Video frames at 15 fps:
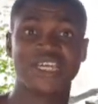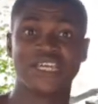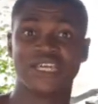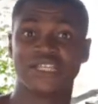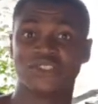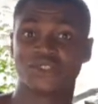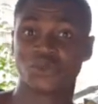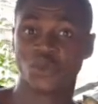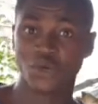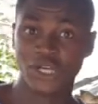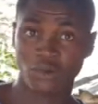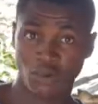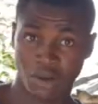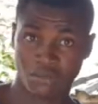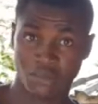is
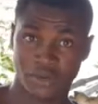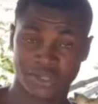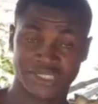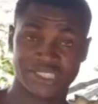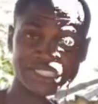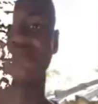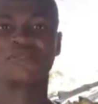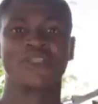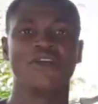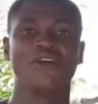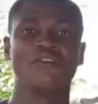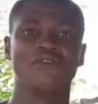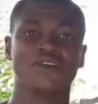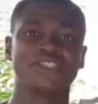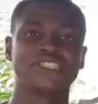only 1 month.
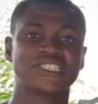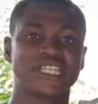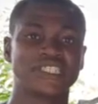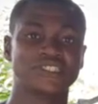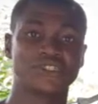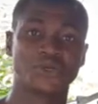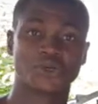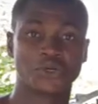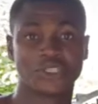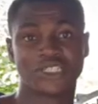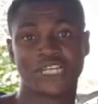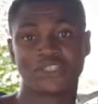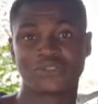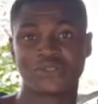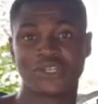For instance, you cross
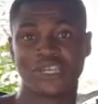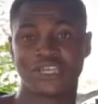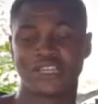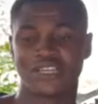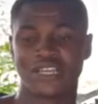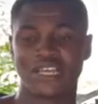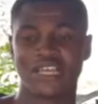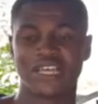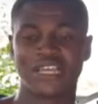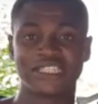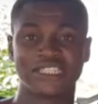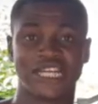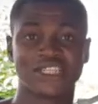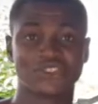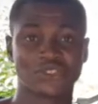her today.
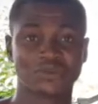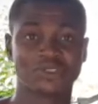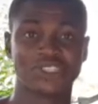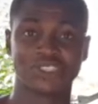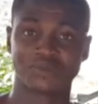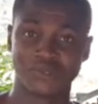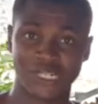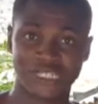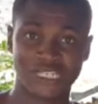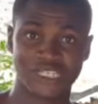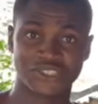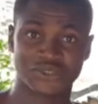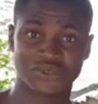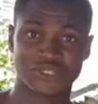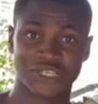Let's assume she's
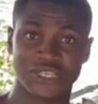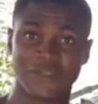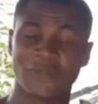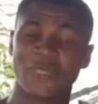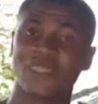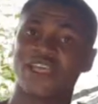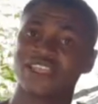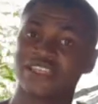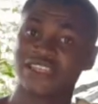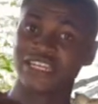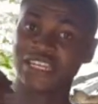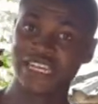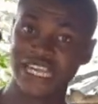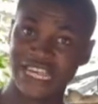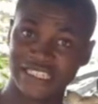pregnant today. The
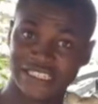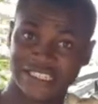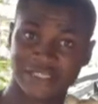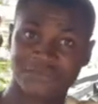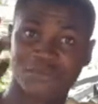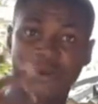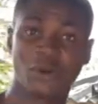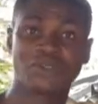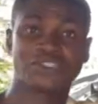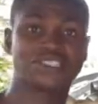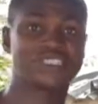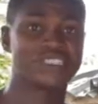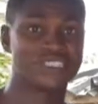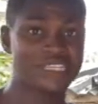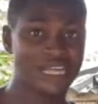next
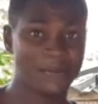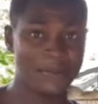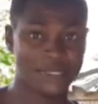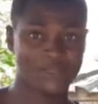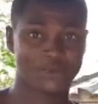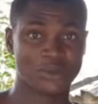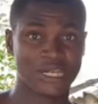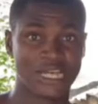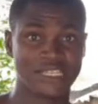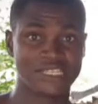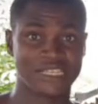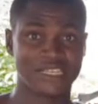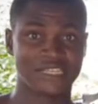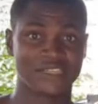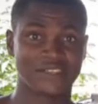month, that particular
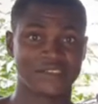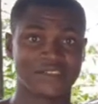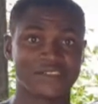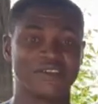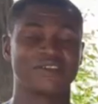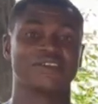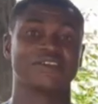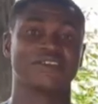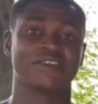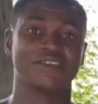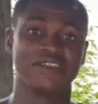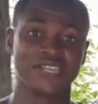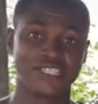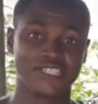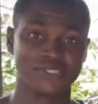day,
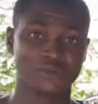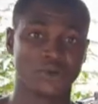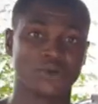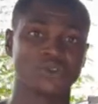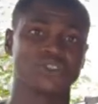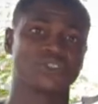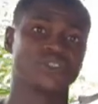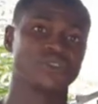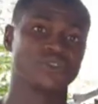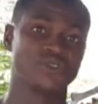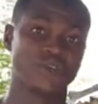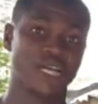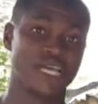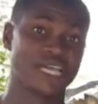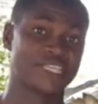next month,
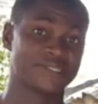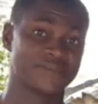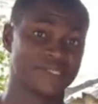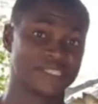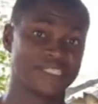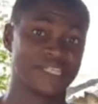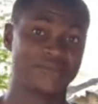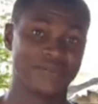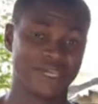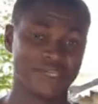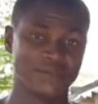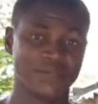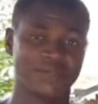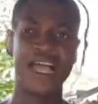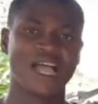you are expecting a
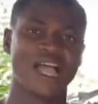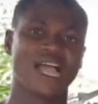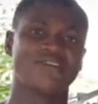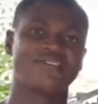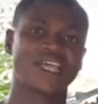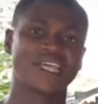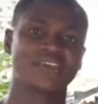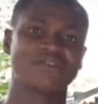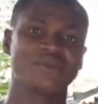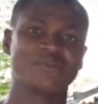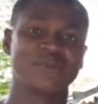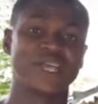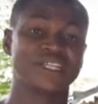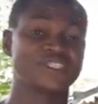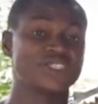baby. After
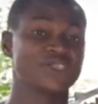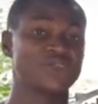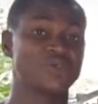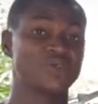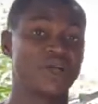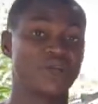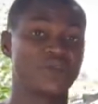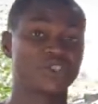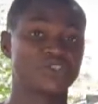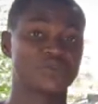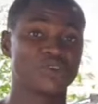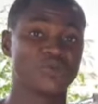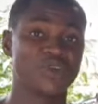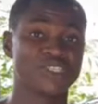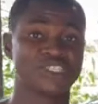giving birth, you are going
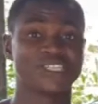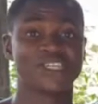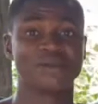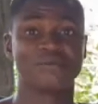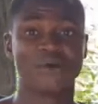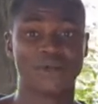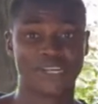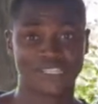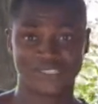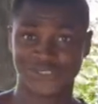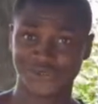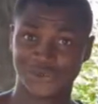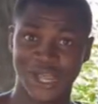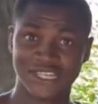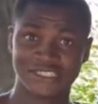to be raising the
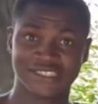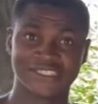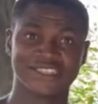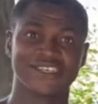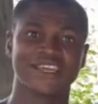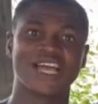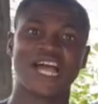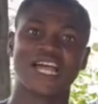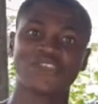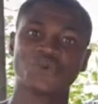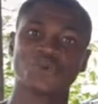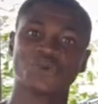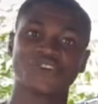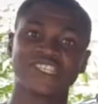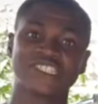bunnies, right? And
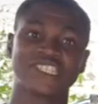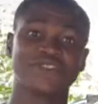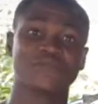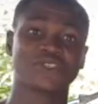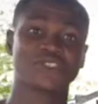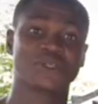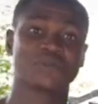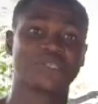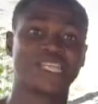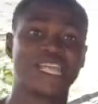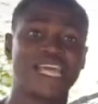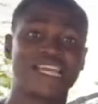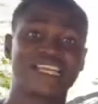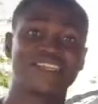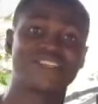you will raise them for something
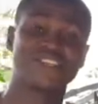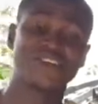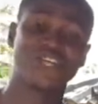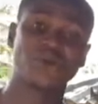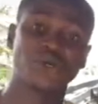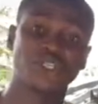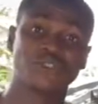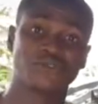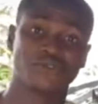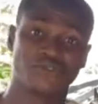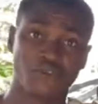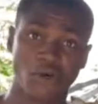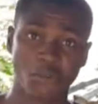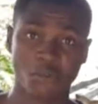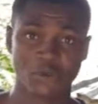like 3 going to
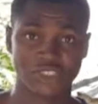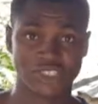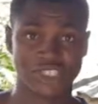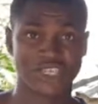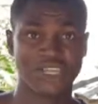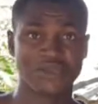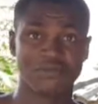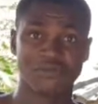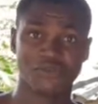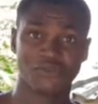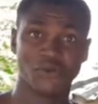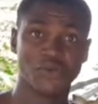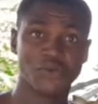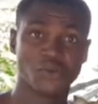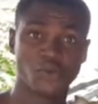4 months
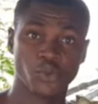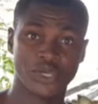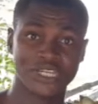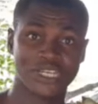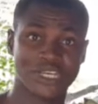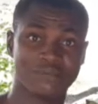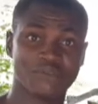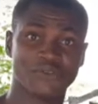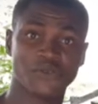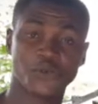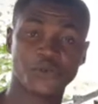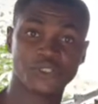before you wean them, before you